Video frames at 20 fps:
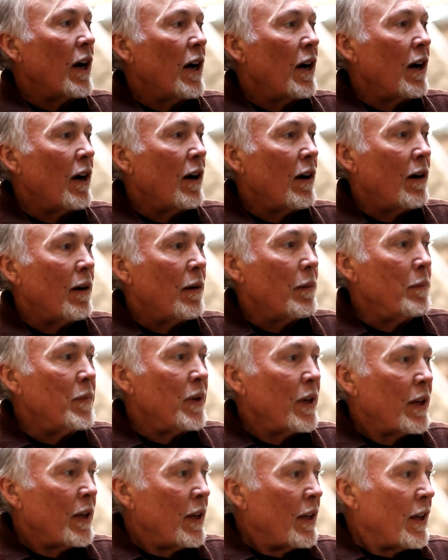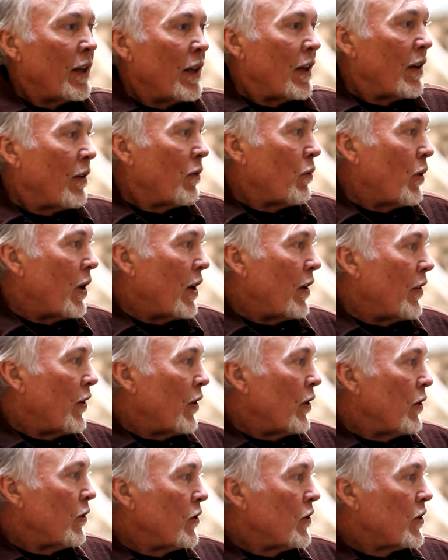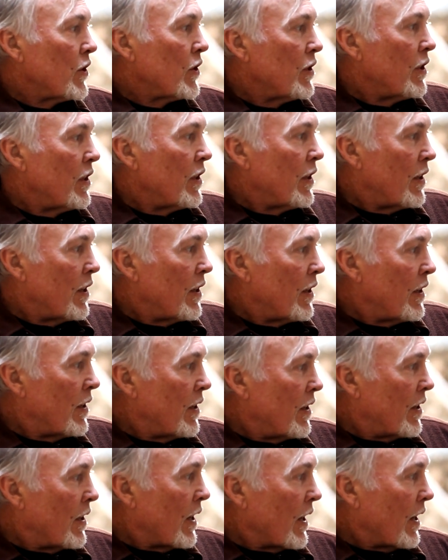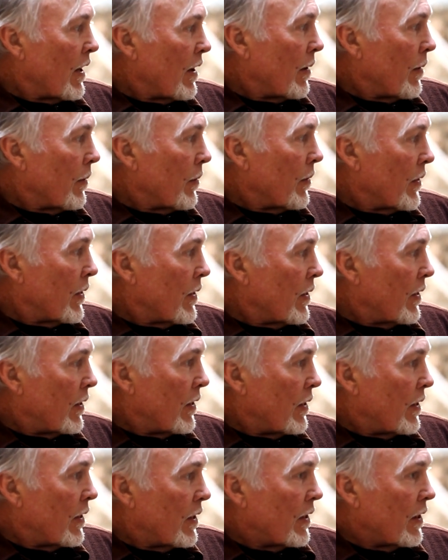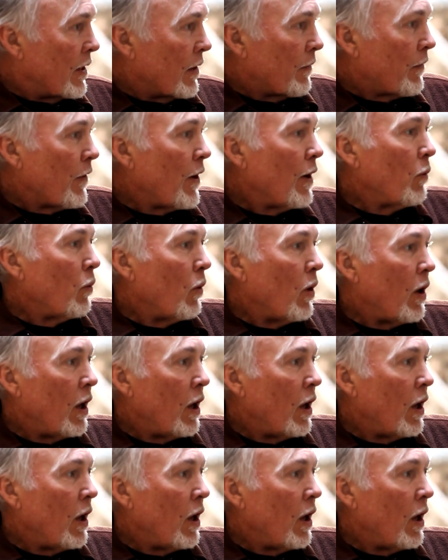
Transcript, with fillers: um, where those, uh, the front